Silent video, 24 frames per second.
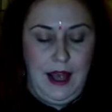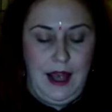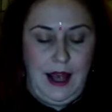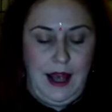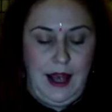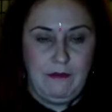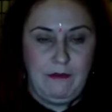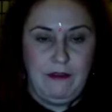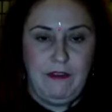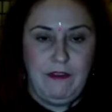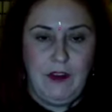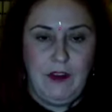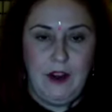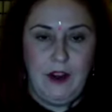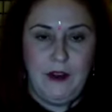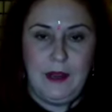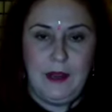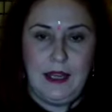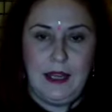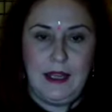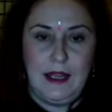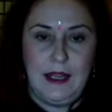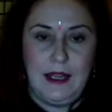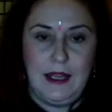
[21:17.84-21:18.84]
And
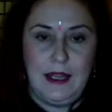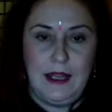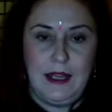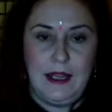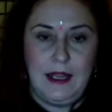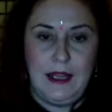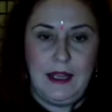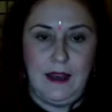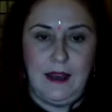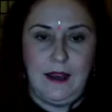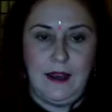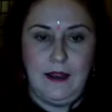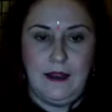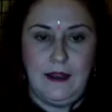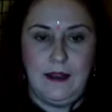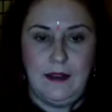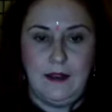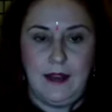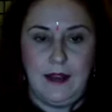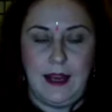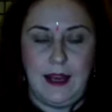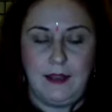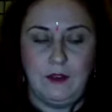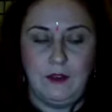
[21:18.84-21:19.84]
following
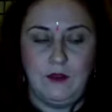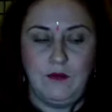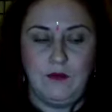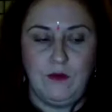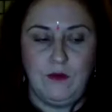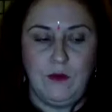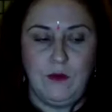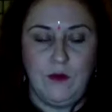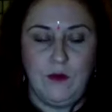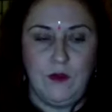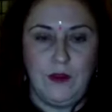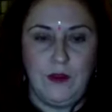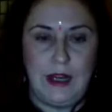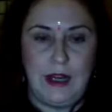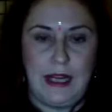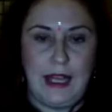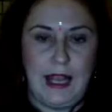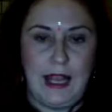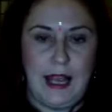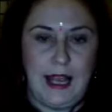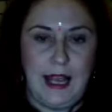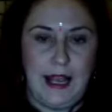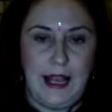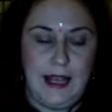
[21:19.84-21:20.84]
that drawing
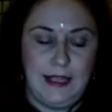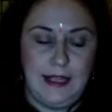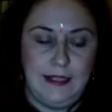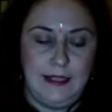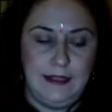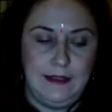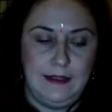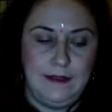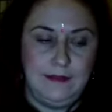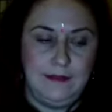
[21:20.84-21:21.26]
in,